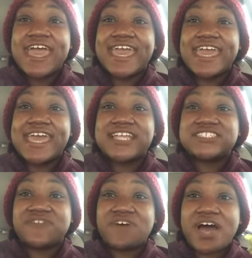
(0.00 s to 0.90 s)

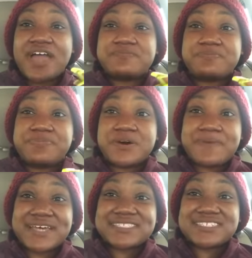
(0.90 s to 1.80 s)
and to find the
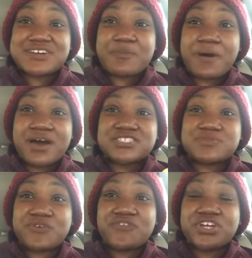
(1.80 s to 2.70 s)
best deal
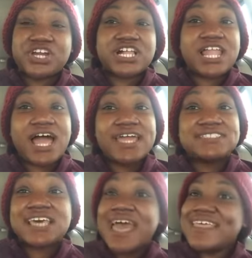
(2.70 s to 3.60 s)
possible for your
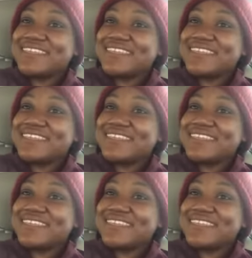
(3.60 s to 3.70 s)
clients,